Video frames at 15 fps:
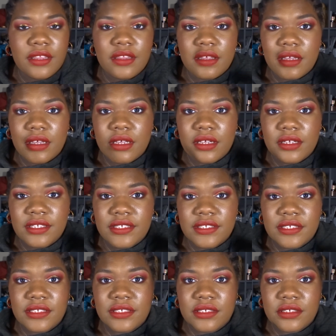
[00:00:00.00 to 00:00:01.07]
This
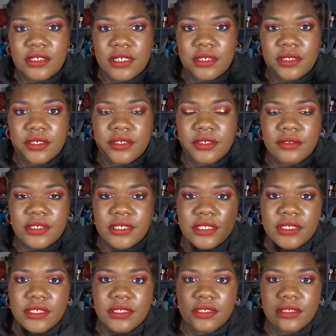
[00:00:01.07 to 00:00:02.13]
is in the color Currant.
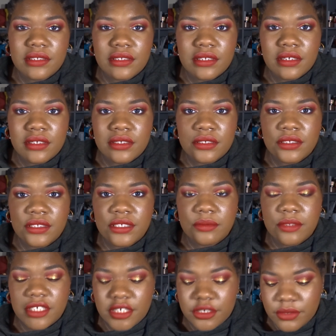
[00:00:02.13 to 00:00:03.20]
This is in the color Deep
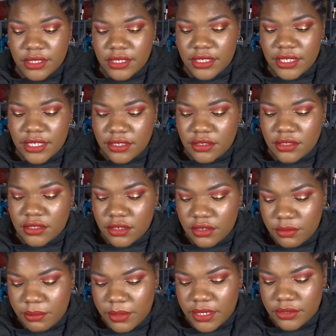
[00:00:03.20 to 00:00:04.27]
Cherry. Let's talk
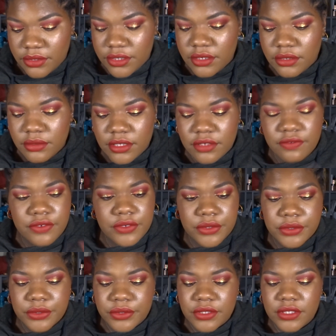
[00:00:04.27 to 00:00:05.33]
about Currant
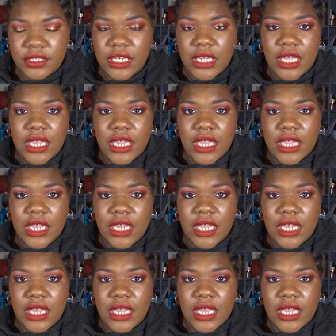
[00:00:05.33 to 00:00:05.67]
first.